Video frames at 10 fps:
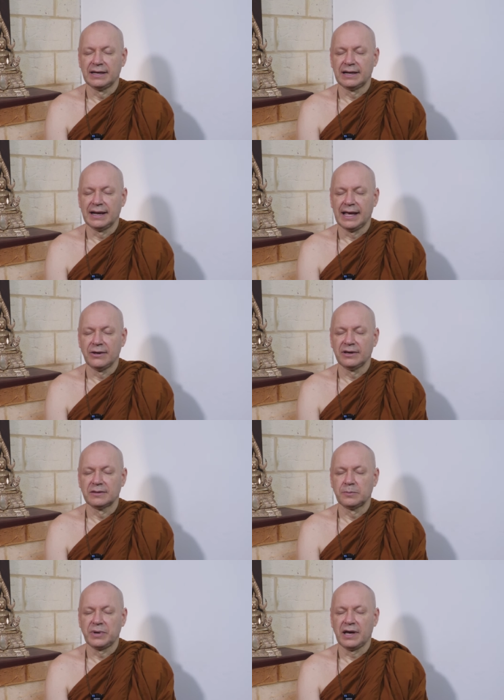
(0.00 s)
allowing
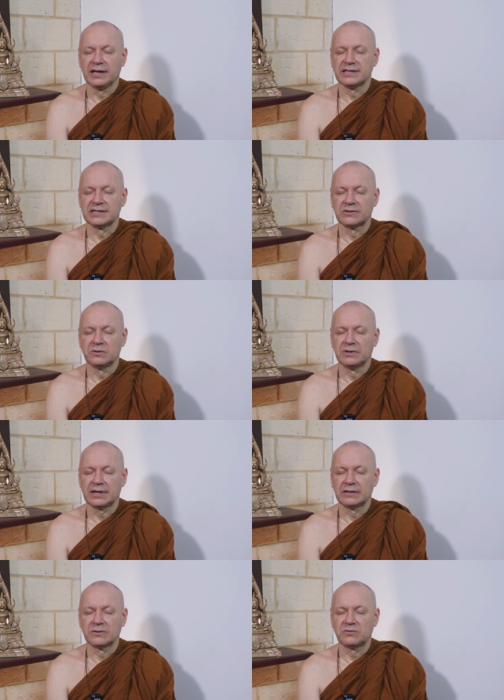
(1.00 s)
the past to
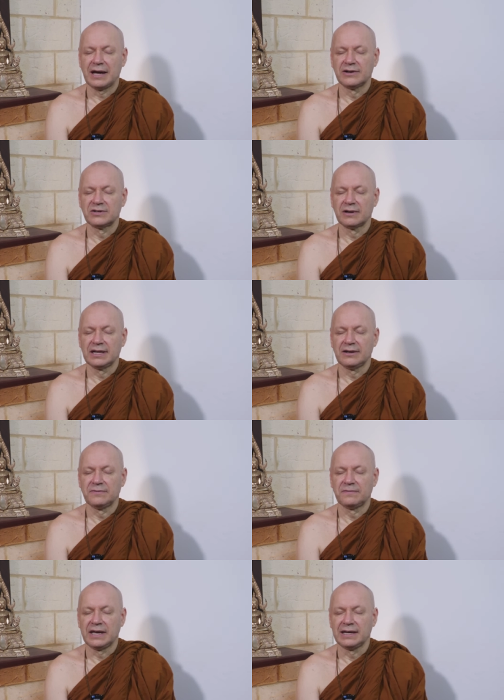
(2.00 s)
kind of gradually
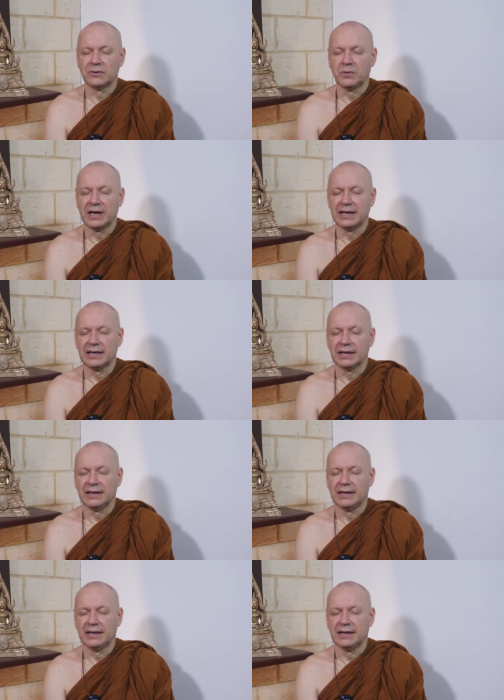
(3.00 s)
fade away, uh,